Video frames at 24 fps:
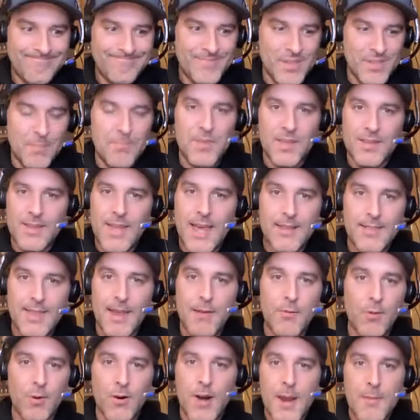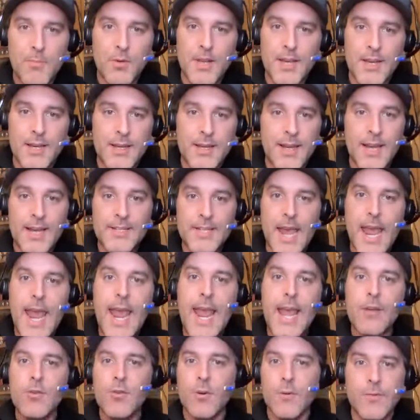something that they were able to to
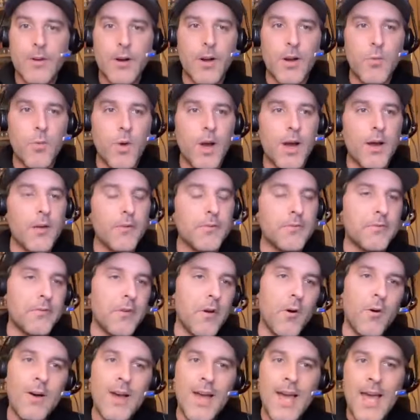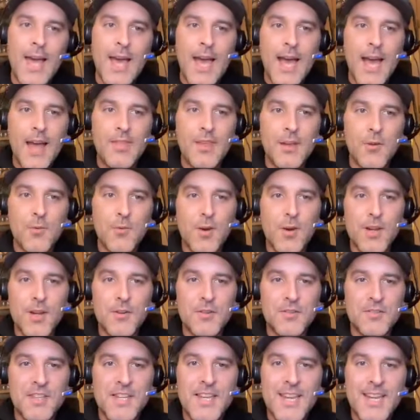handle very well so i think what you're
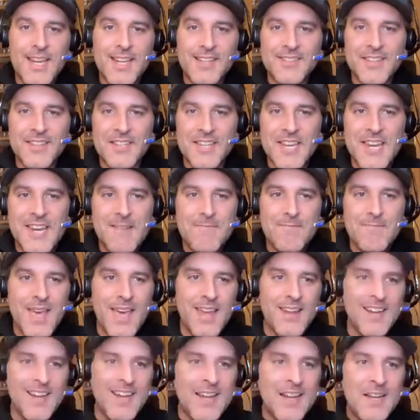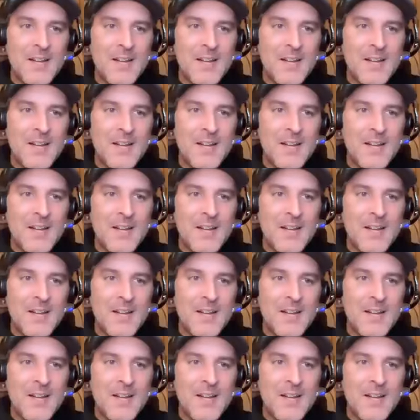seeing is a team that